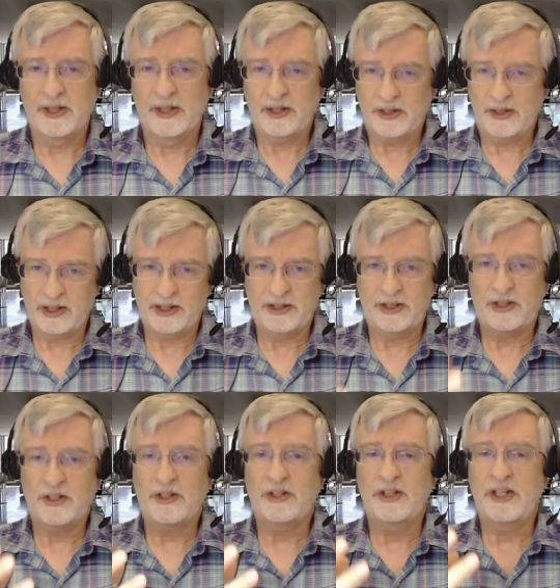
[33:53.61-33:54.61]
to think
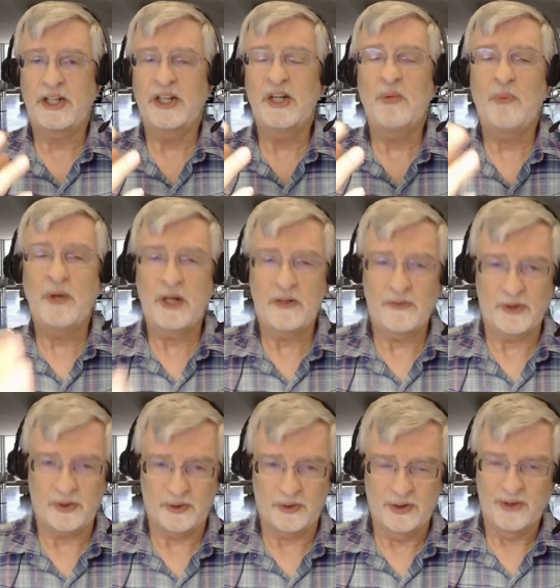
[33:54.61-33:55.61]
they're getting rid of
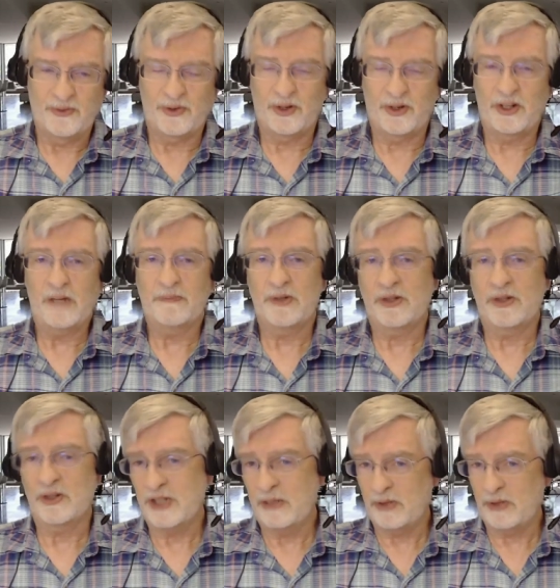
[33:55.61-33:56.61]
you for love
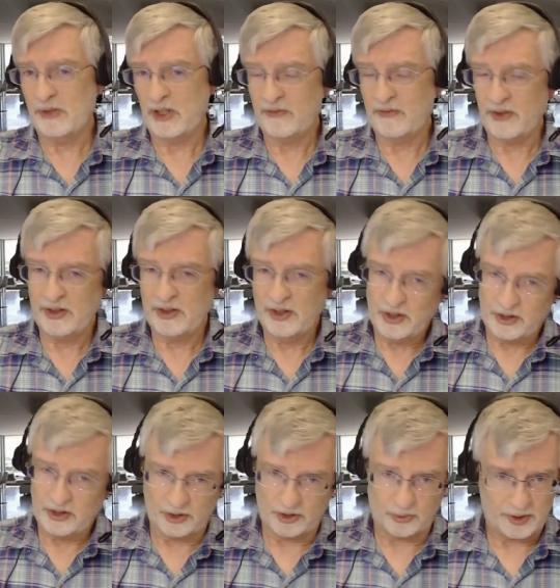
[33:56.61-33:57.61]
because they believe in
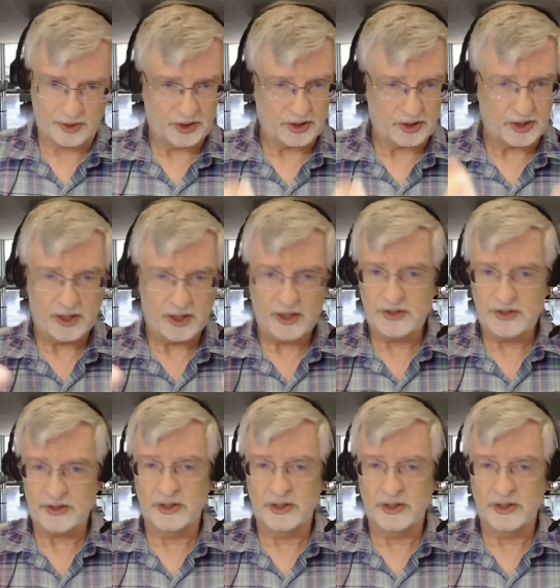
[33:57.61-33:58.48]
this reincarnation.